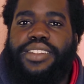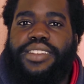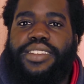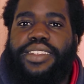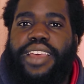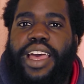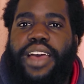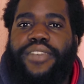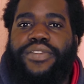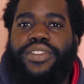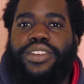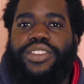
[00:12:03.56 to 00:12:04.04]
to
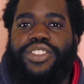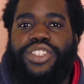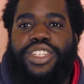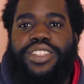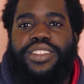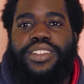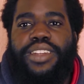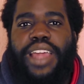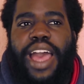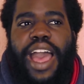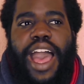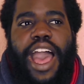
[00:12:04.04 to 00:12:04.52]
discover
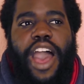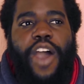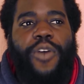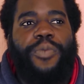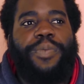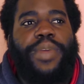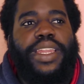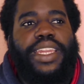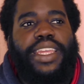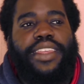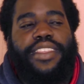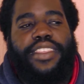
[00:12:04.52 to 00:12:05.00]
just how
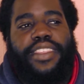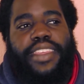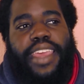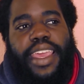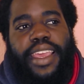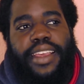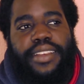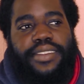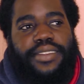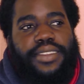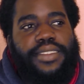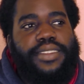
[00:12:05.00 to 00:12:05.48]
many
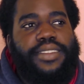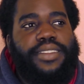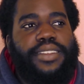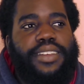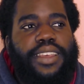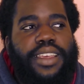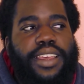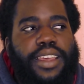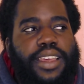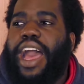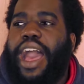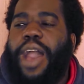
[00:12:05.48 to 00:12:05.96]

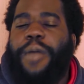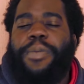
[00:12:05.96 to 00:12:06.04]
scandals